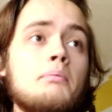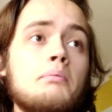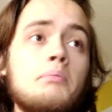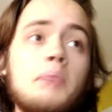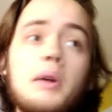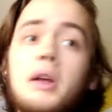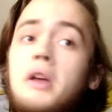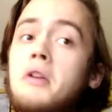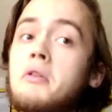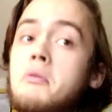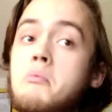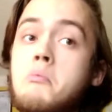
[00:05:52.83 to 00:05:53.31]

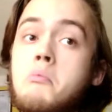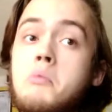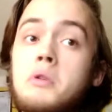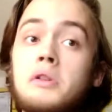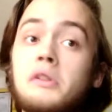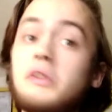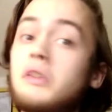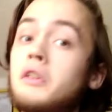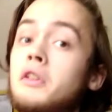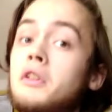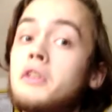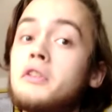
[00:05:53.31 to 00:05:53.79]
but
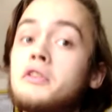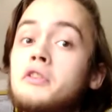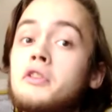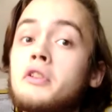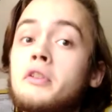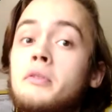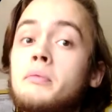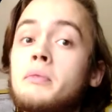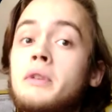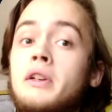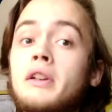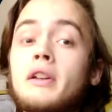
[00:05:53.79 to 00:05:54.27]
it's a
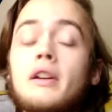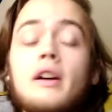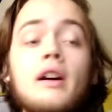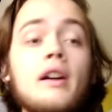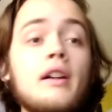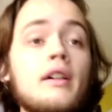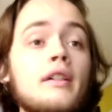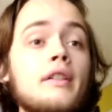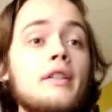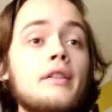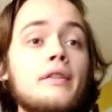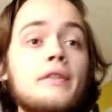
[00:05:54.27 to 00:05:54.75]
legitimate
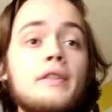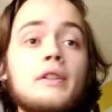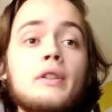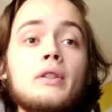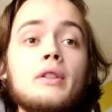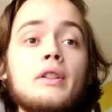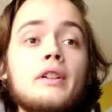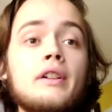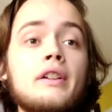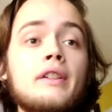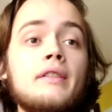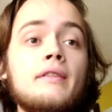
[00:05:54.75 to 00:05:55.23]
card if you're
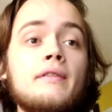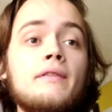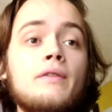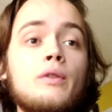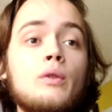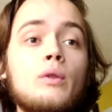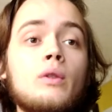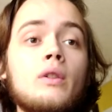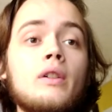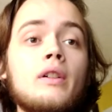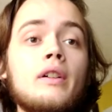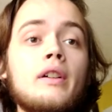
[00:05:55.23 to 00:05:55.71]
looking
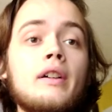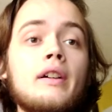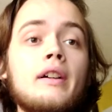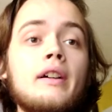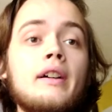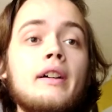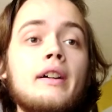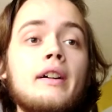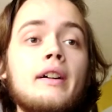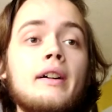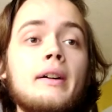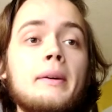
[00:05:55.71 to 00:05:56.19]

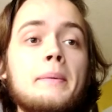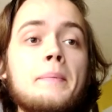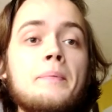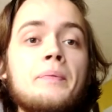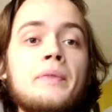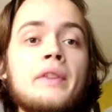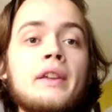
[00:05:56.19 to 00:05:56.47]
for,